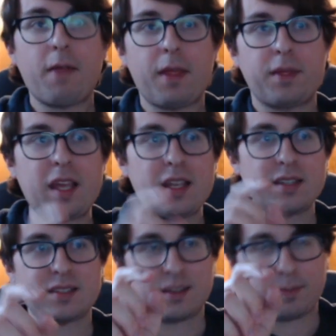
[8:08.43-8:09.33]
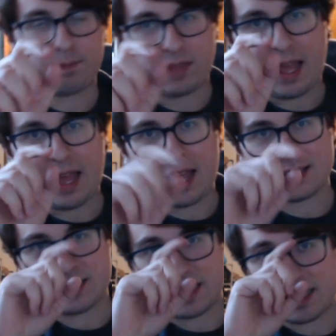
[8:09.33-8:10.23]
This
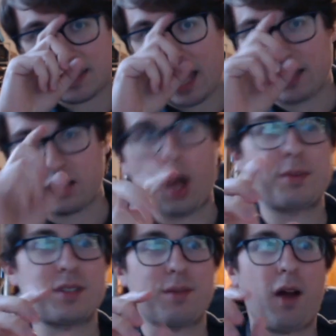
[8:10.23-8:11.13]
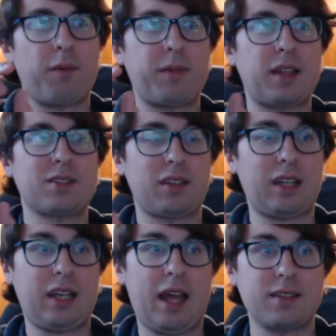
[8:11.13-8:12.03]
has the exact opposite problem that
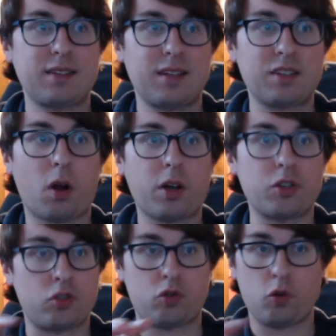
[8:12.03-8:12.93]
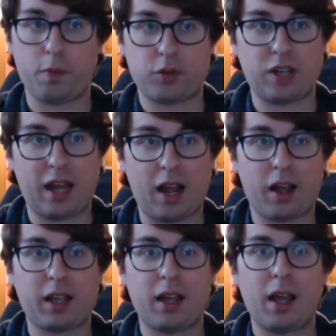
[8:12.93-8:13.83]
Selene has. This card is super
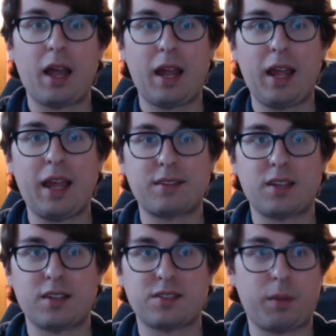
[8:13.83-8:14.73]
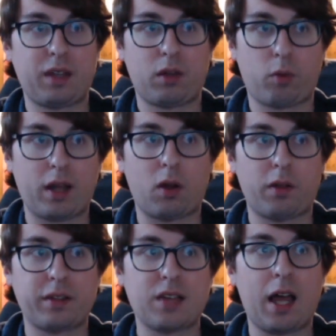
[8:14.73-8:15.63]
generic. It does something great all
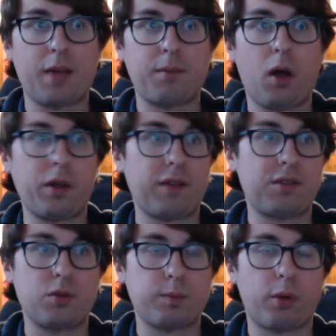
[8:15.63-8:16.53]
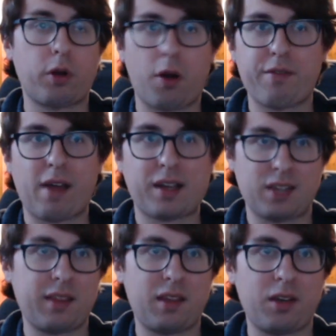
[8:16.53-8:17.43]
the time. All you have to do is put an Artifact
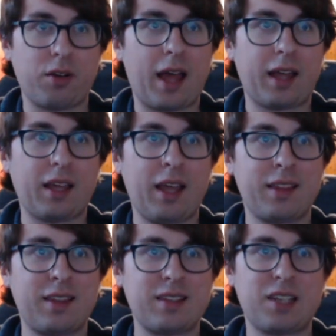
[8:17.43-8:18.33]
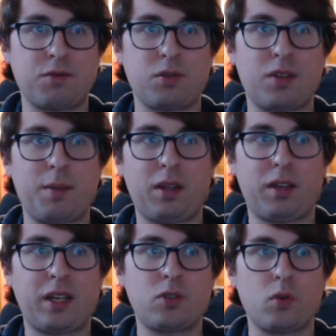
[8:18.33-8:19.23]
Scythe in your deck, and this gives you the
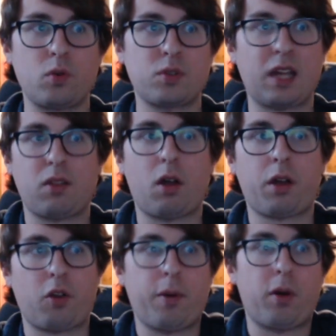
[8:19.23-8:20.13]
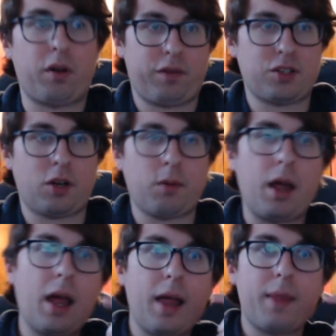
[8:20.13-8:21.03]
ability to Scythe lock your opponent for a turn.
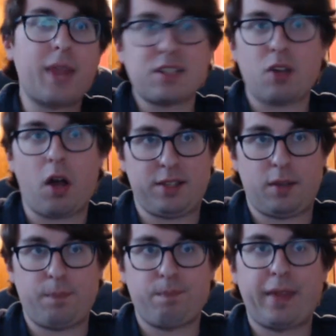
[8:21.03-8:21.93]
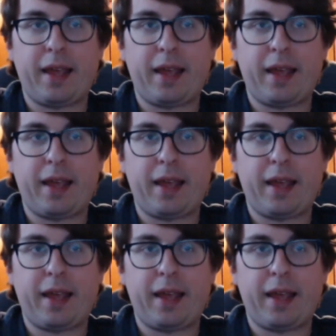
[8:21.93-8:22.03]
That's awesome.